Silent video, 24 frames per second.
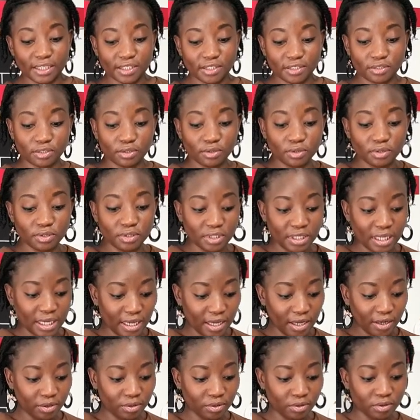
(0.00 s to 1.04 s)
so
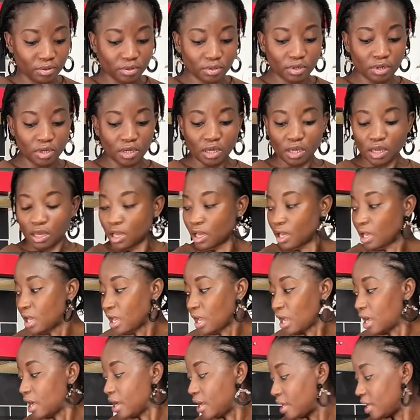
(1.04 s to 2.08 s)
now
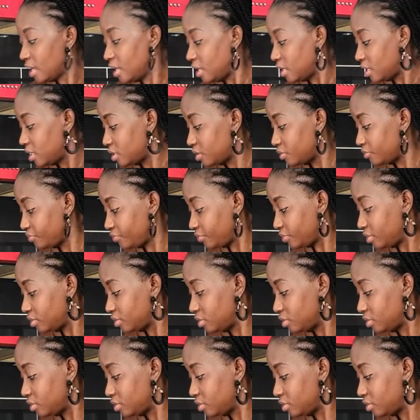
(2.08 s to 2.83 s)
I have